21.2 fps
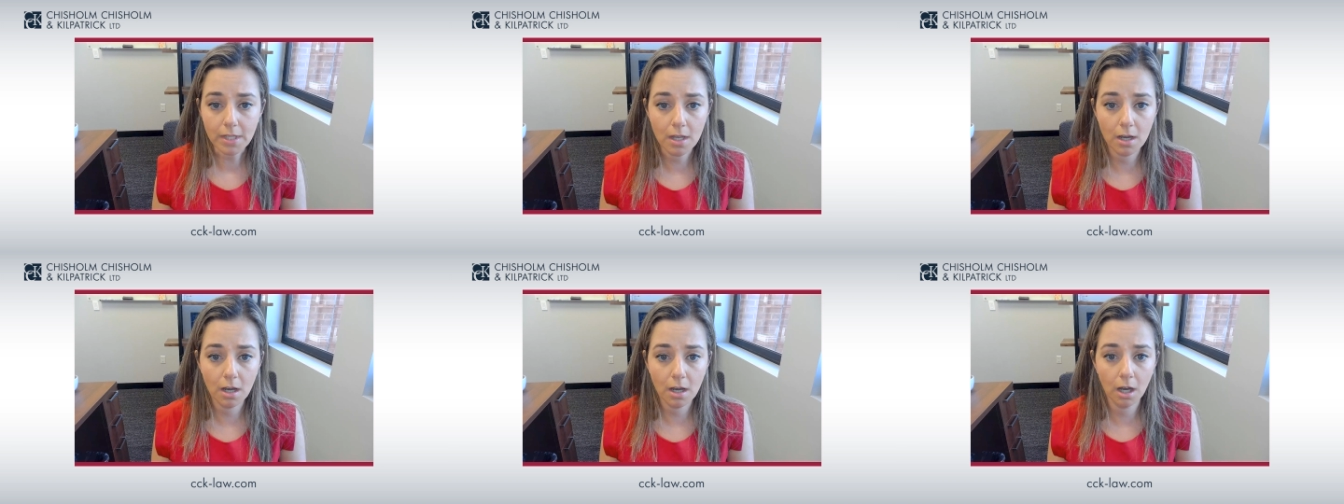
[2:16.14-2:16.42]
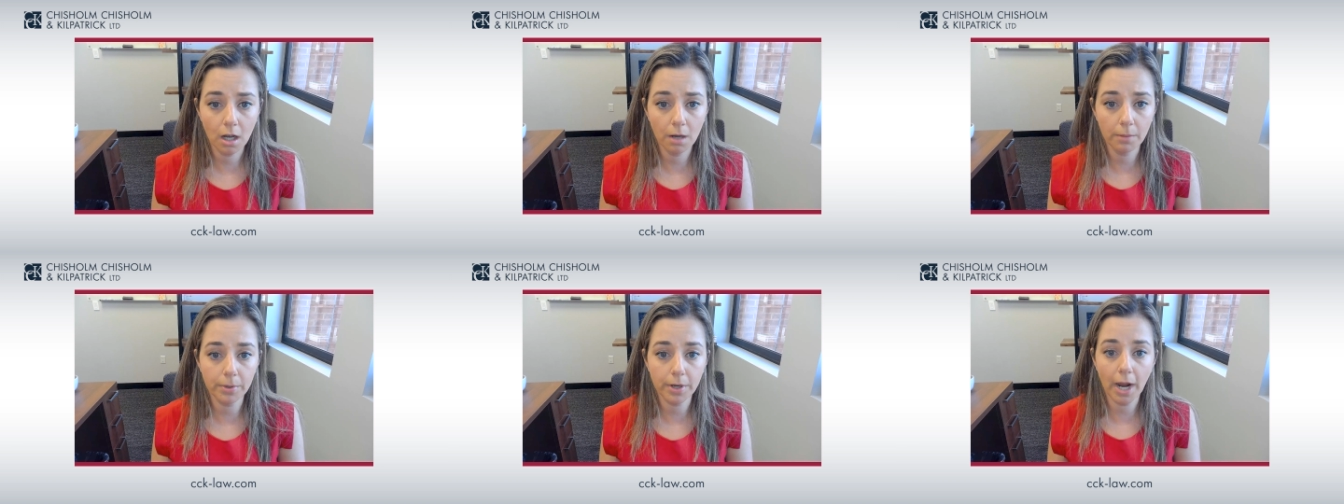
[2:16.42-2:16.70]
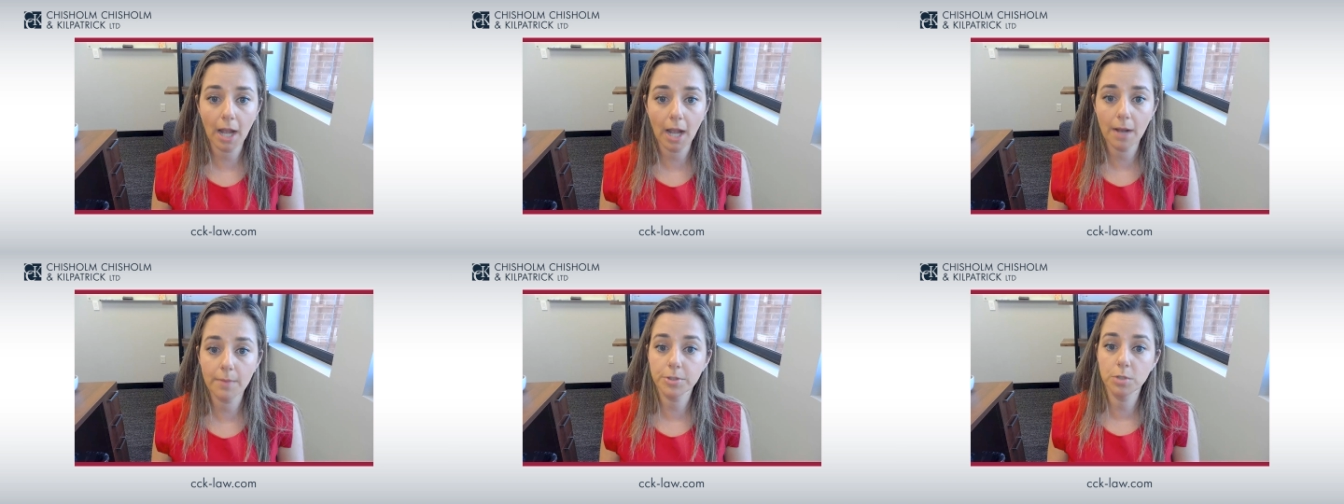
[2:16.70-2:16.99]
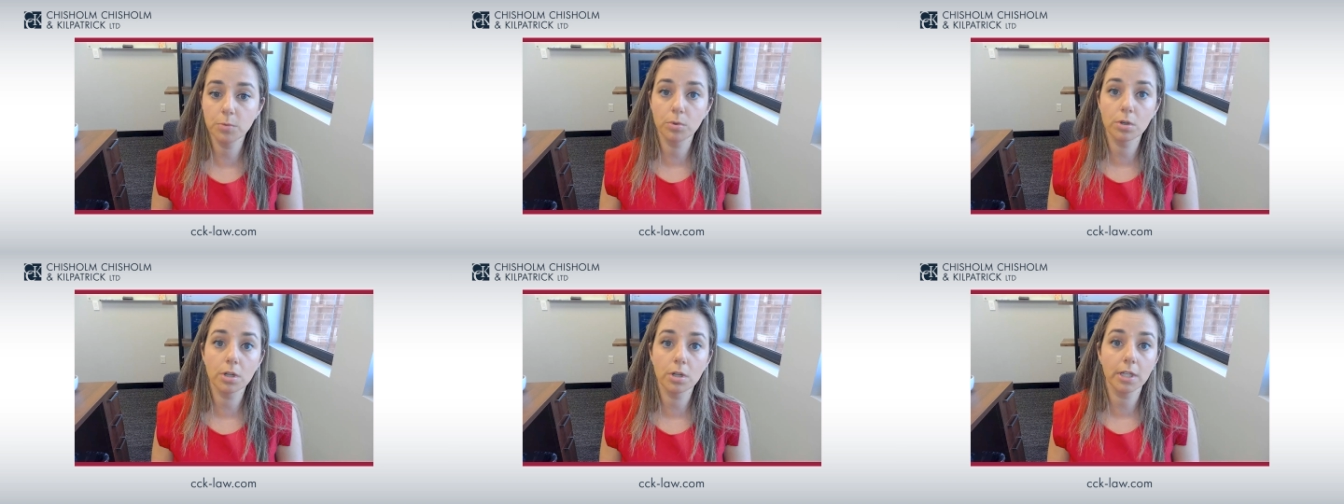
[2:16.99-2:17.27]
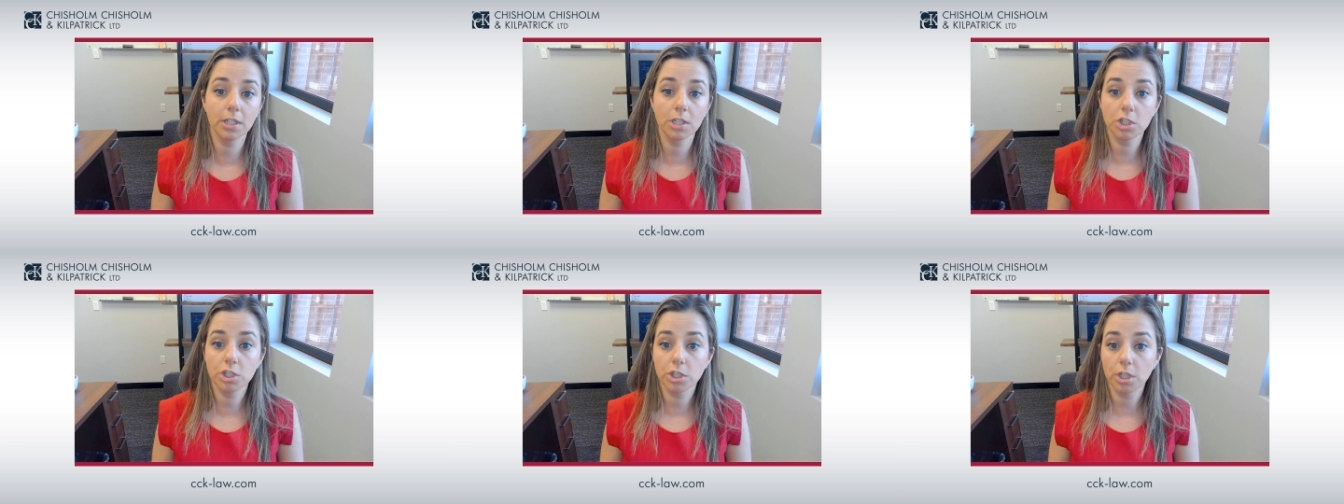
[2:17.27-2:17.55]
Um, perhaps you work
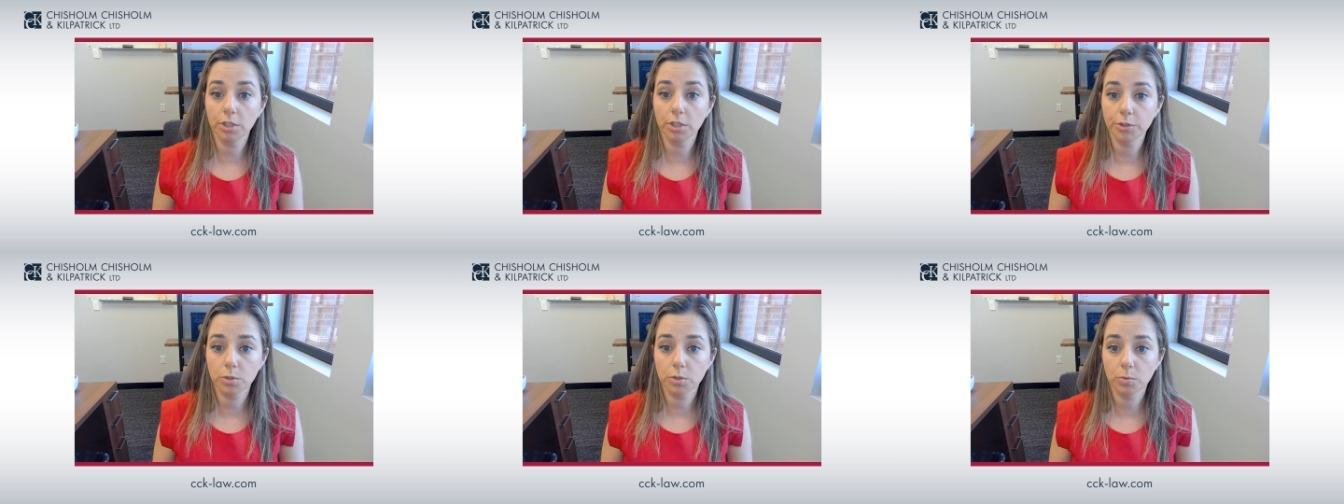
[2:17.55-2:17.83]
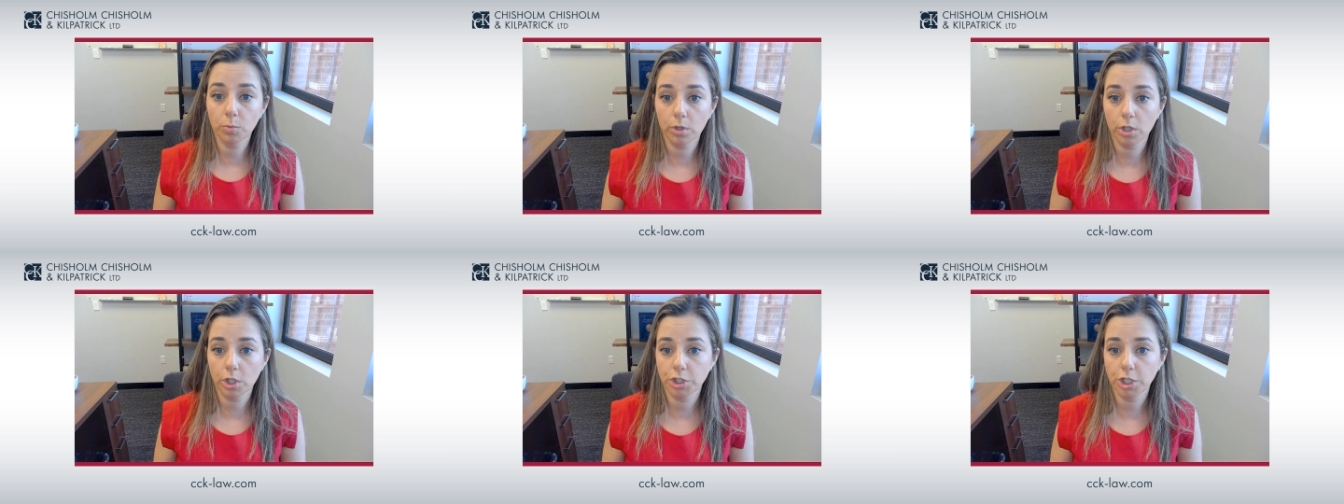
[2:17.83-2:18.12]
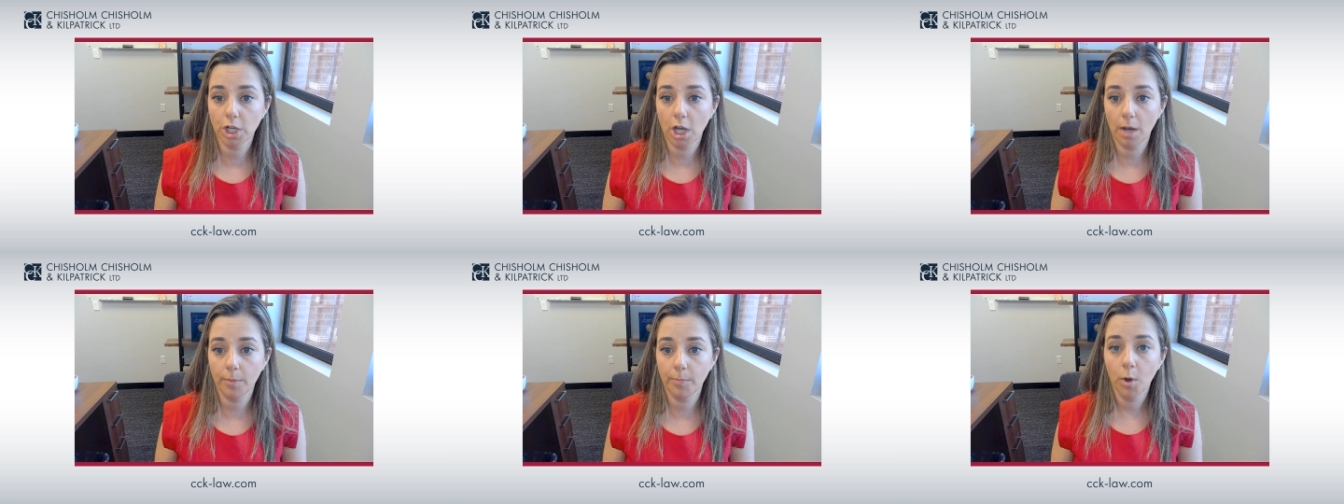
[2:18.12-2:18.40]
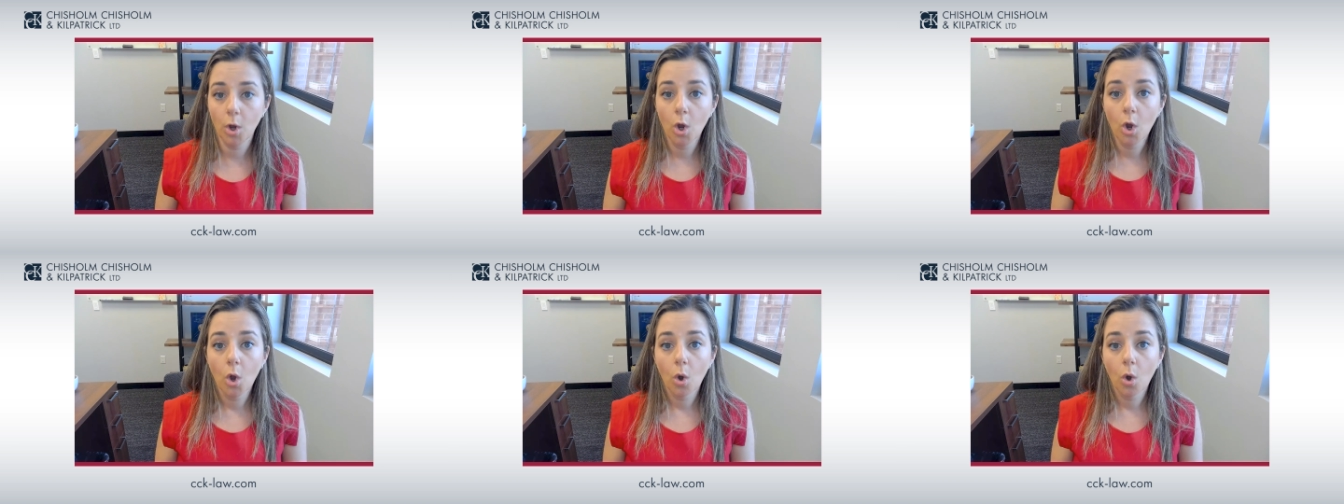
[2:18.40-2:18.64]
in a sheltered workshop,